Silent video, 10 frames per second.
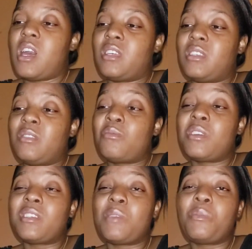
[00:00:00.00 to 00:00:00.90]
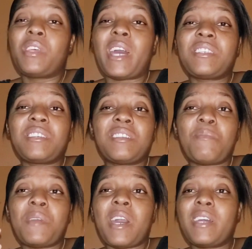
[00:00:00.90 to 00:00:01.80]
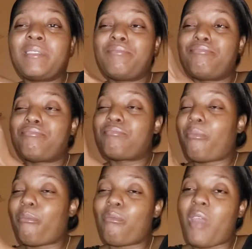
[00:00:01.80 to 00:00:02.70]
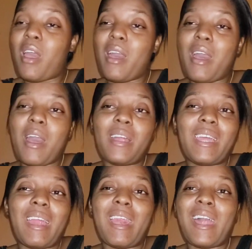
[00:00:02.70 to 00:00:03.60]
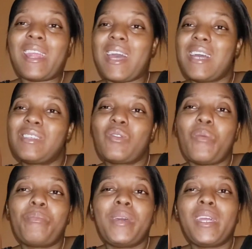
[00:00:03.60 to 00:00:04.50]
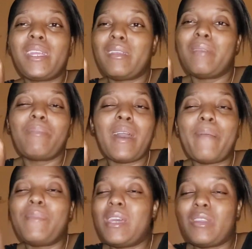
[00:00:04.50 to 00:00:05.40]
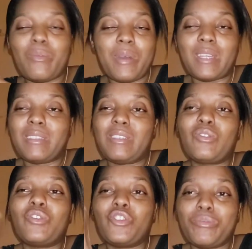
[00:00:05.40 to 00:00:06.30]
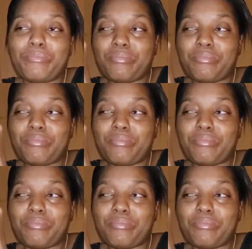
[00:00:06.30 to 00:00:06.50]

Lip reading: as soon as they put the access in my hand, they land on some pain for me, mama. Some drip.